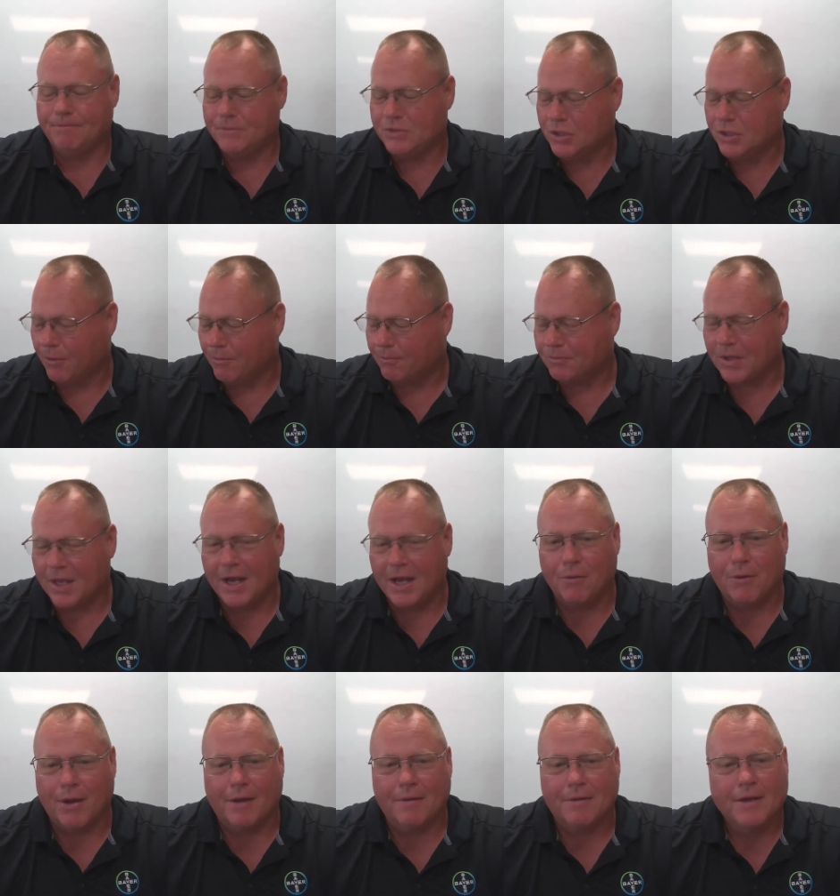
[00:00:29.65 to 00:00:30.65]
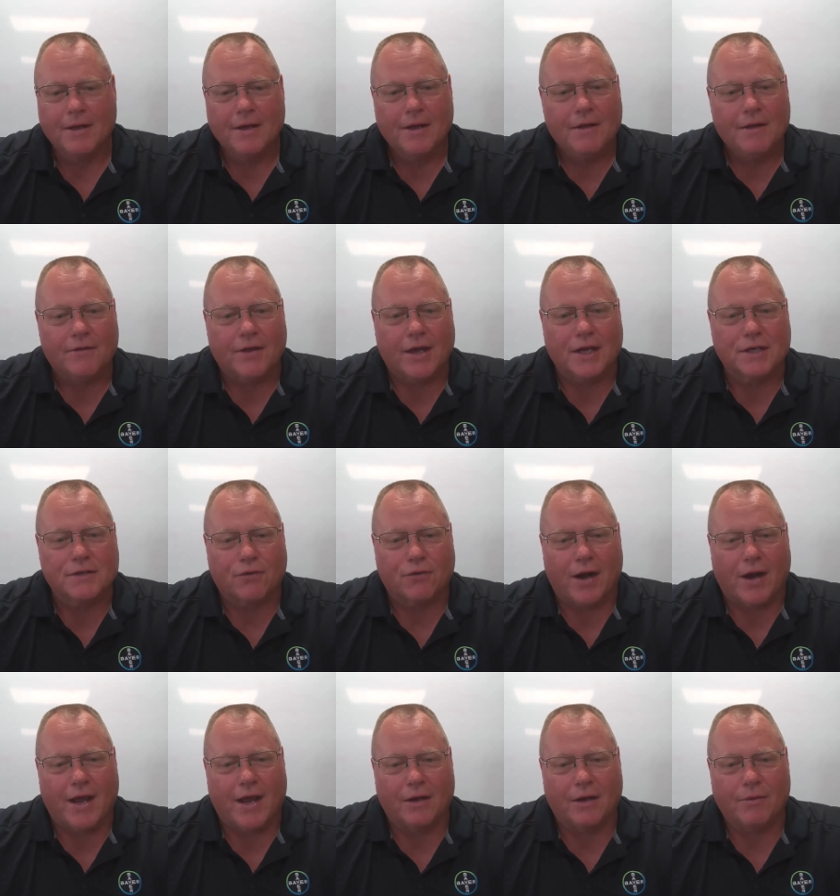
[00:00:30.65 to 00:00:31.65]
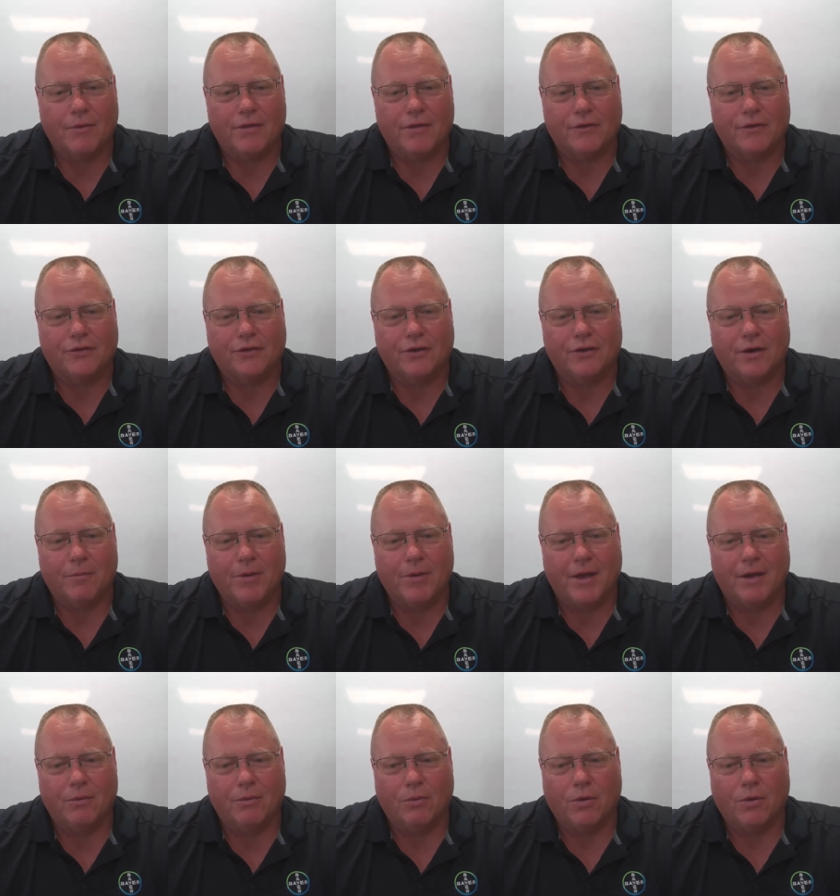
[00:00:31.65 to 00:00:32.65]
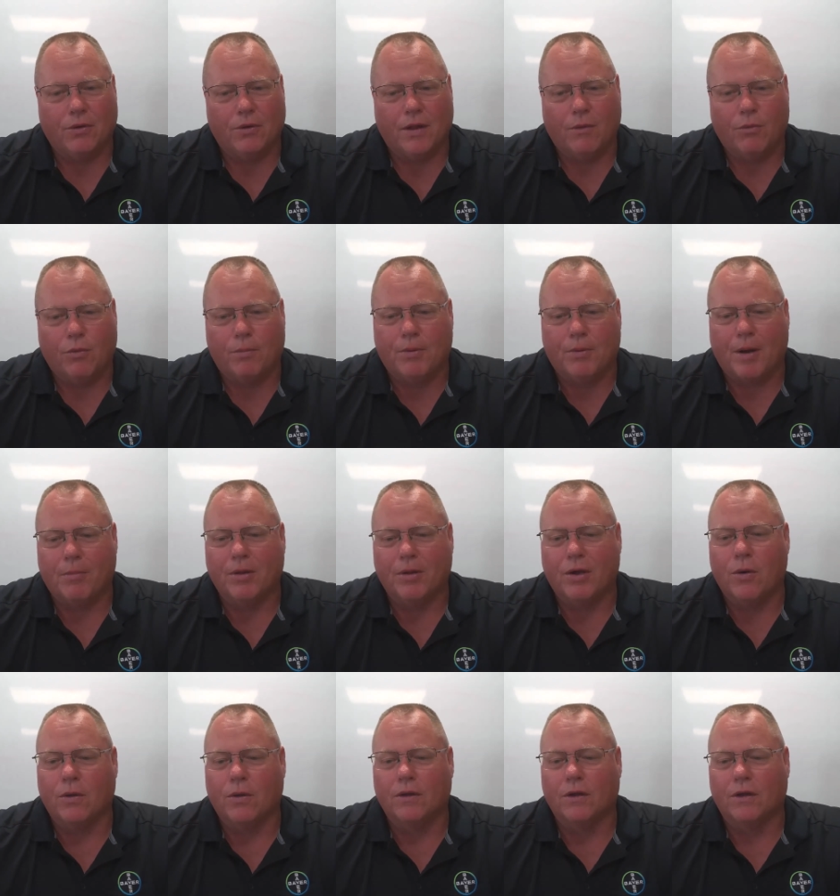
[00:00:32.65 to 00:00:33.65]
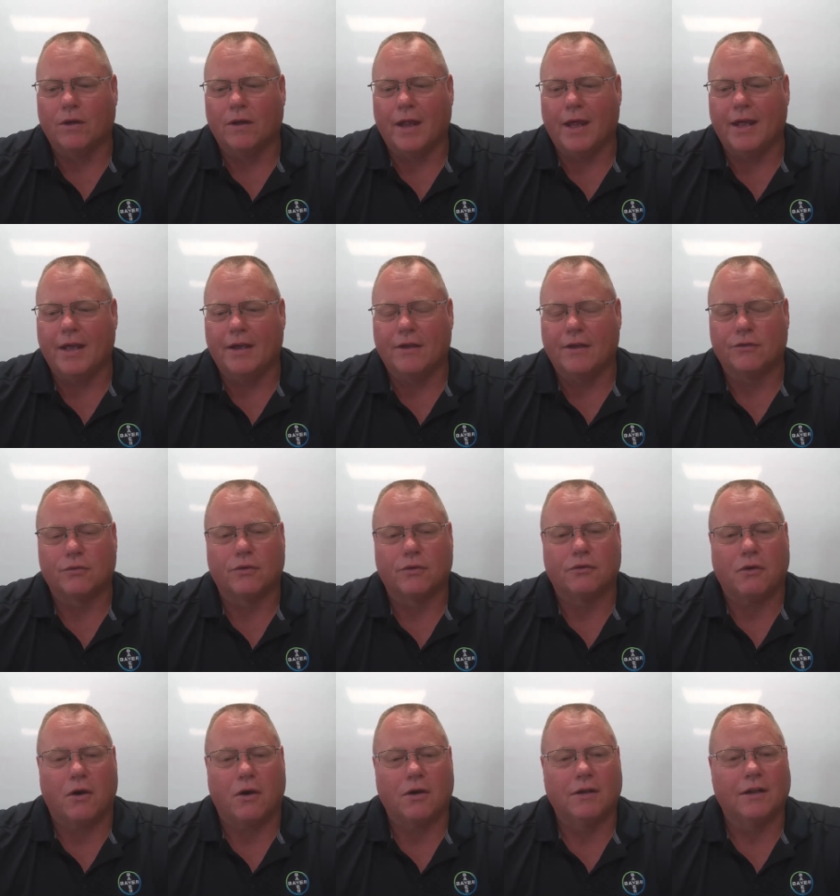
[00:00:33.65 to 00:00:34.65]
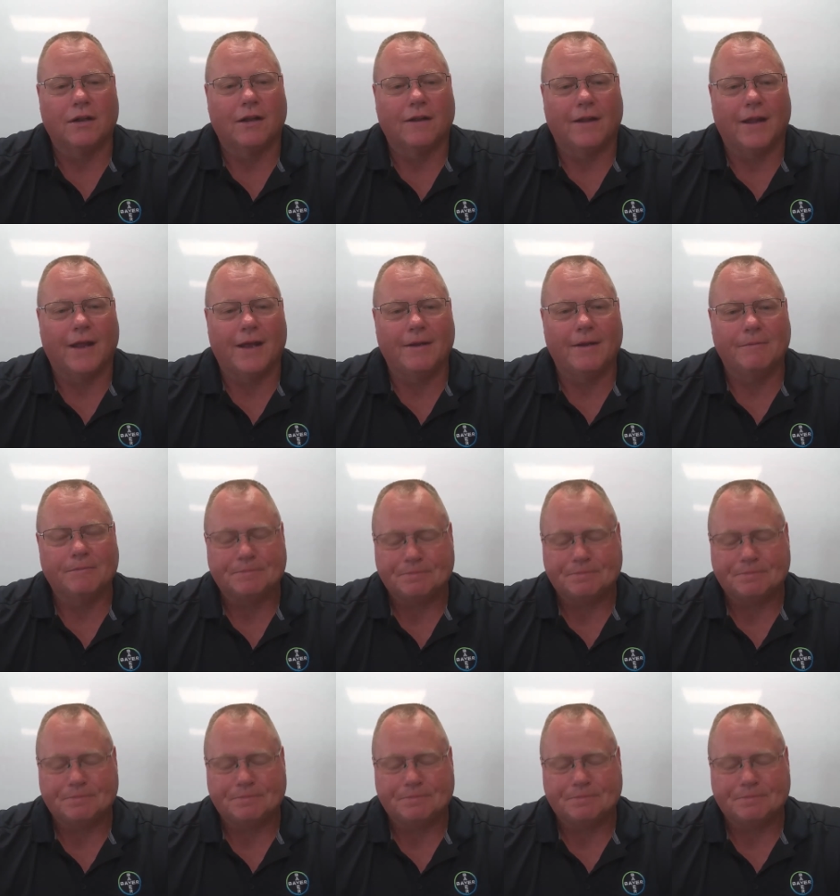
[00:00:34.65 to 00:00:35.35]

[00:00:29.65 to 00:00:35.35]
So anyway, thanks for hanging with us here a bit. We'll probably go a little late because we're starting a little late,